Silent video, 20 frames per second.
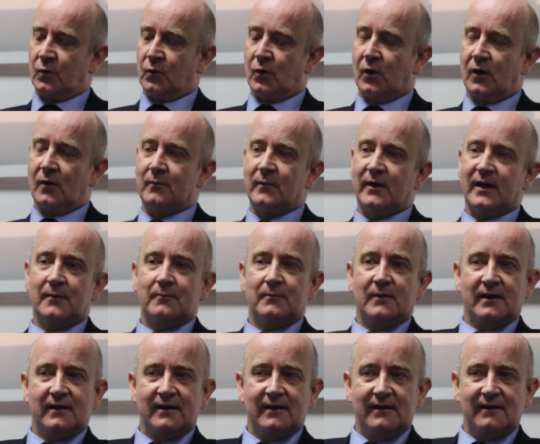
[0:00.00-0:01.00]
What made
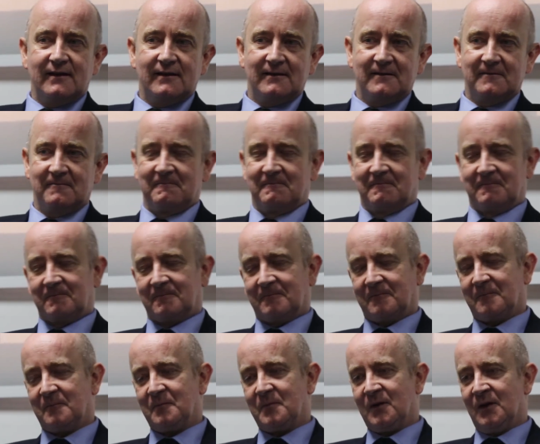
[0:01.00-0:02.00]
money
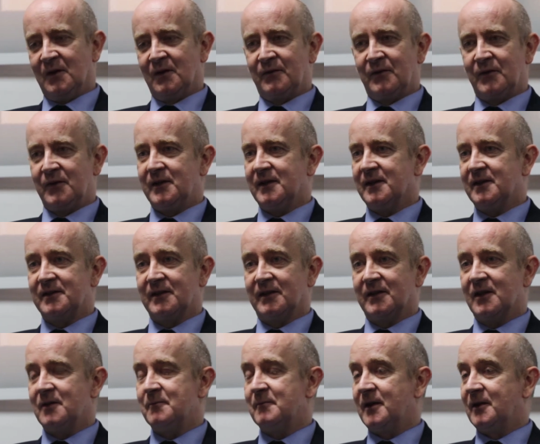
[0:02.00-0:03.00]
a few years
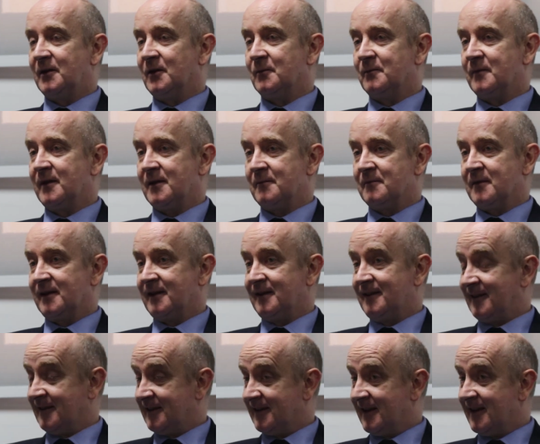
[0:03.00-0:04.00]
ago may not make money
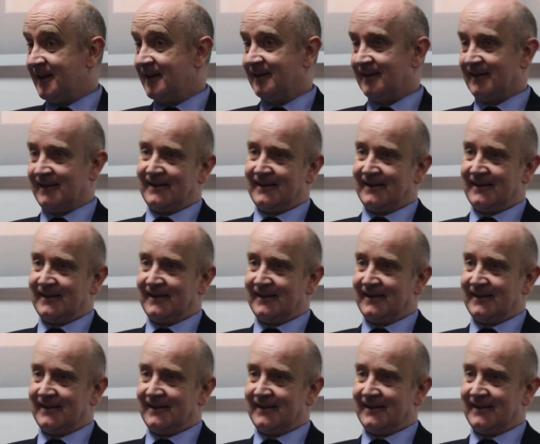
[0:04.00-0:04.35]
today.